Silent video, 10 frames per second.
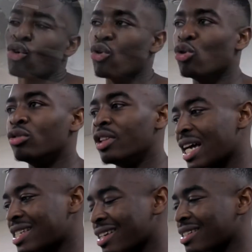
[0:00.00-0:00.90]
Cool,
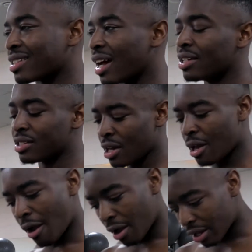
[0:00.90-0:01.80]
next exercise
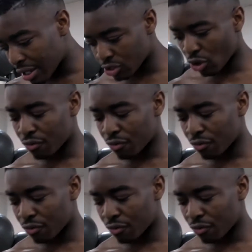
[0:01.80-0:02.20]
is